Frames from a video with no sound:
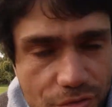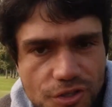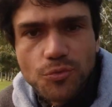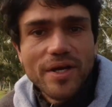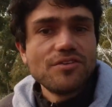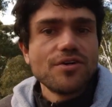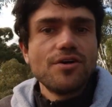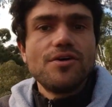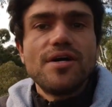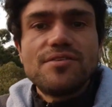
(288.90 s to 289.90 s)
a few weeks
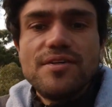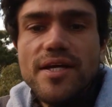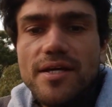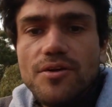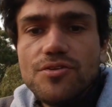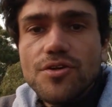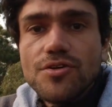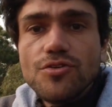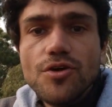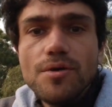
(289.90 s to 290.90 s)
ago. I said I was
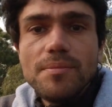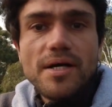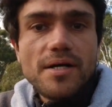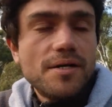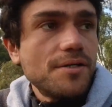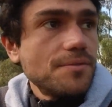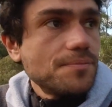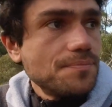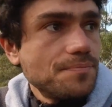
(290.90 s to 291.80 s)
going to talk about